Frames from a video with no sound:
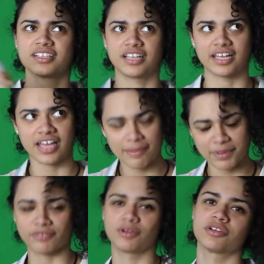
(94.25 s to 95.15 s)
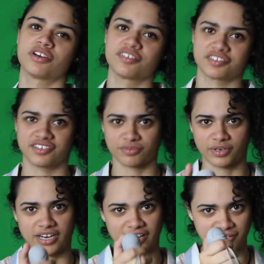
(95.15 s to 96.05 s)
Like Epic Roller Coaster is
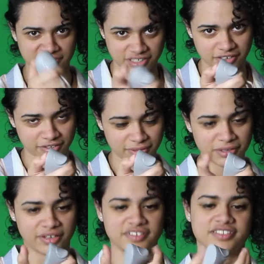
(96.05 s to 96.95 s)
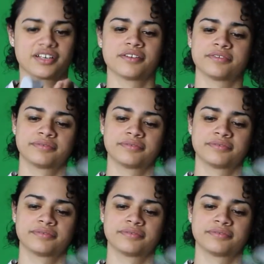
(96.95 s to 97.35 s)
one how you start the roller coaster.